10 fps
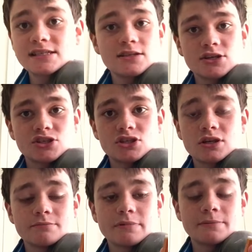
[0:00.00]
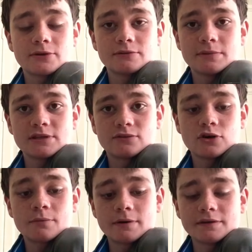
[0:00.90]
isn't a solid bit of
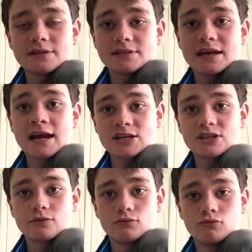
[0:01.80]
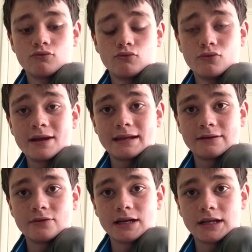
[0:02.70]
copper. This is actually
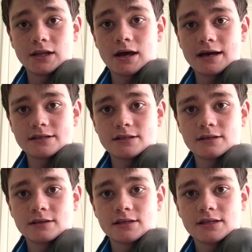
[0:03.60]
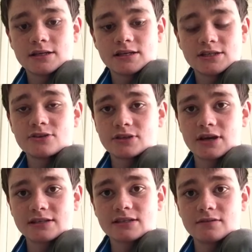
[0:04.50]
really, really light. Seriously,
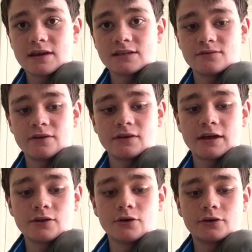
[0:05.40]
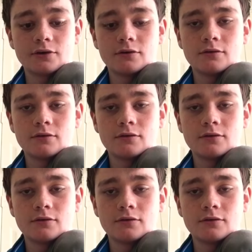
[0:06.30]
guys, it's very light. Look.